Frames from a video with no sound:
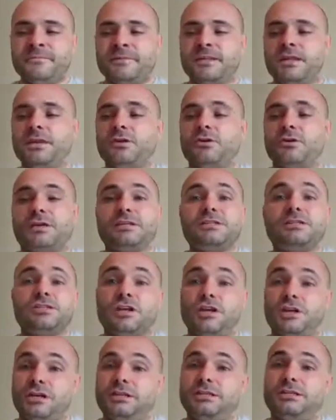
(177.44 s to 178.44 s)
you know, that's
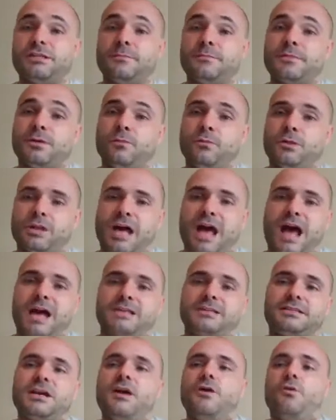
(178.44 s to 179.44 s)
certainly something we'll
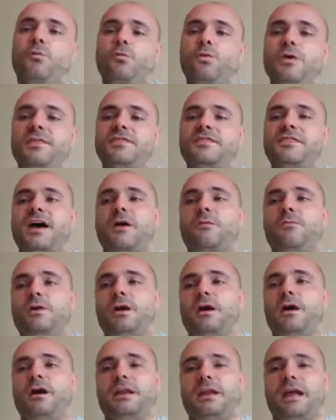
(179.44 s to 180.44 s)
add. With that, we
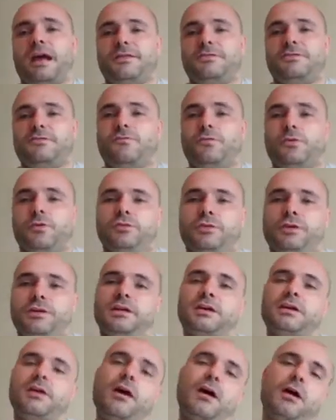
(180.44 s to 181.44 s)
are going to add the rule that
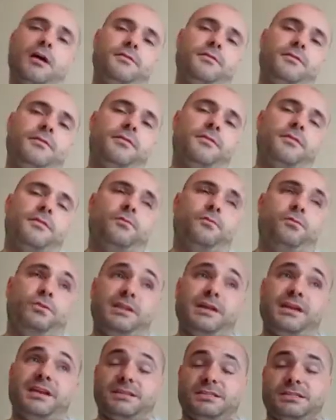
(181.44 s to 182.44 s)
you can't, with
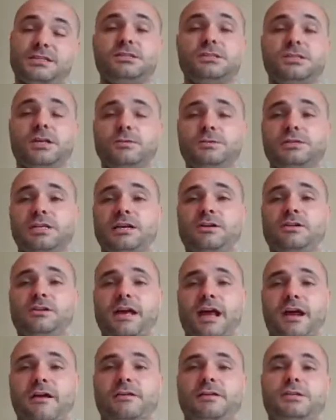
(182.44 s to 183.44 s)
its two single
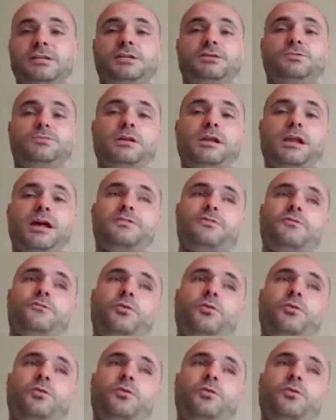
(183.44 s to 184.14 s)
characters, we'll add the